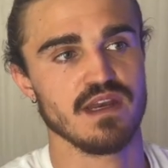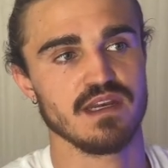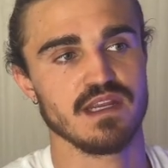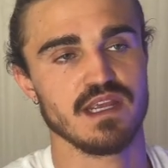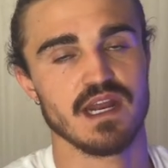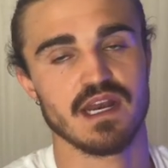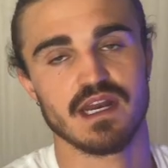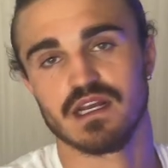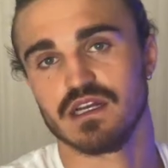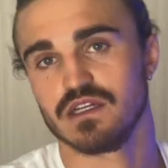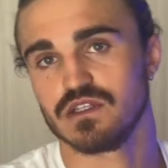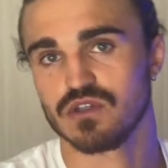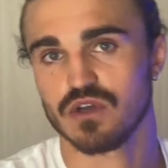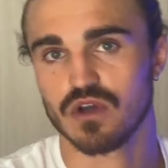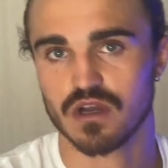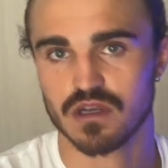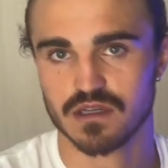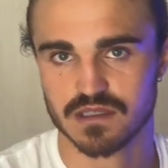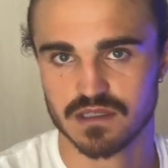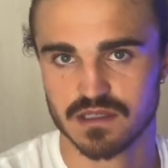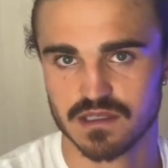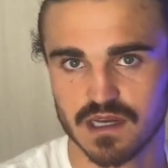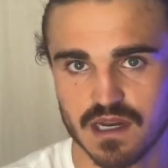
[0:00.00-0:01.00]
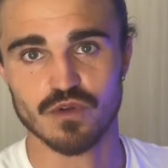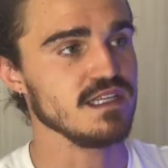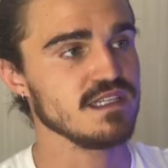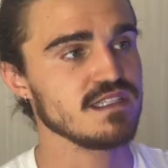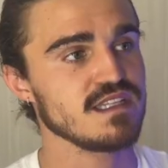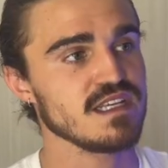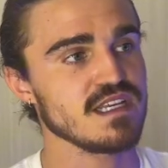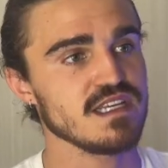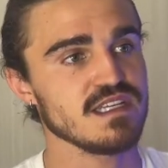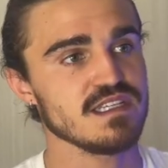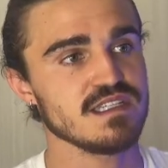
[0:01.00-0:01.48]
getting a task done. This
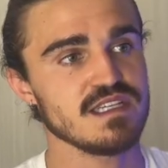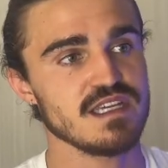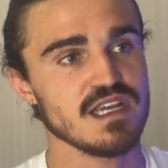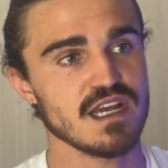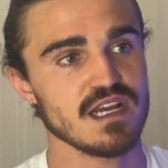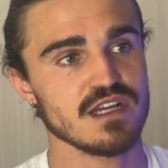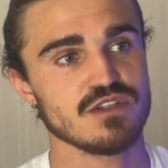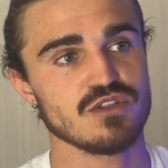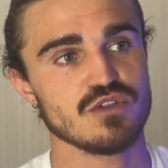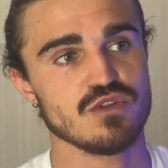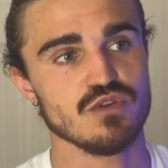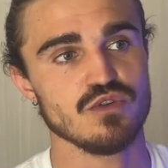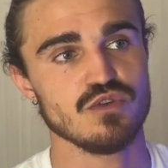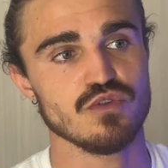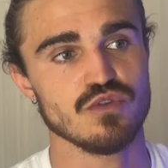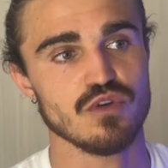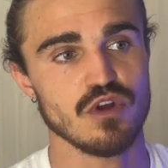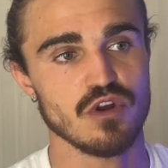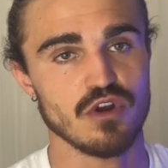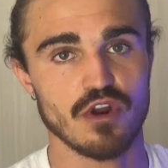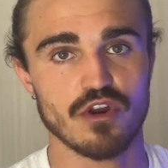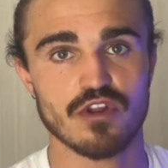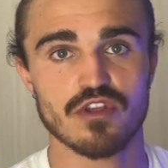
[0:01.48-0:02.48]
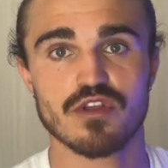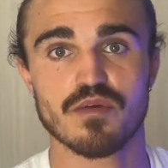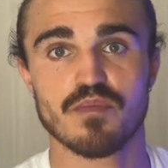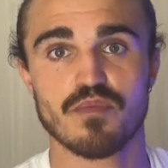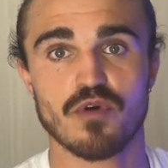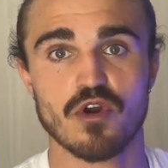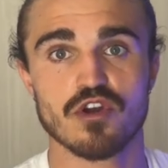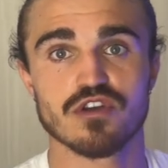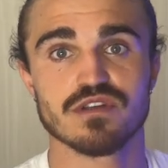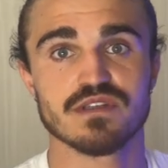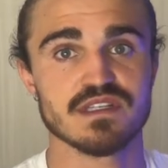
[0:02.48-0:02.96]
thing is here to do a lot of the
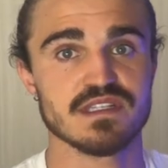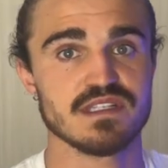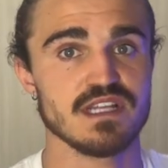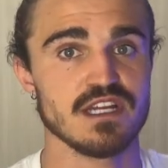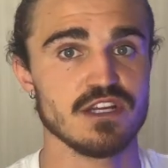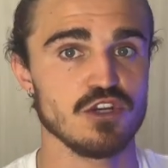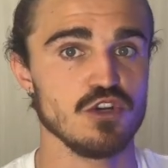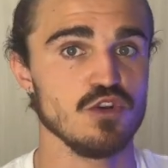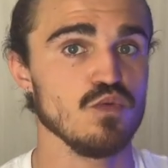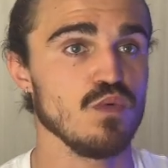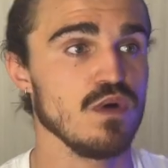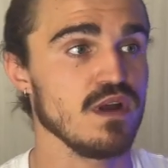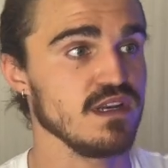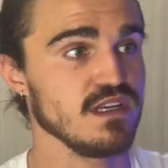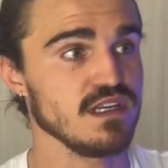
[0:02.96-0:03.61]
process that you want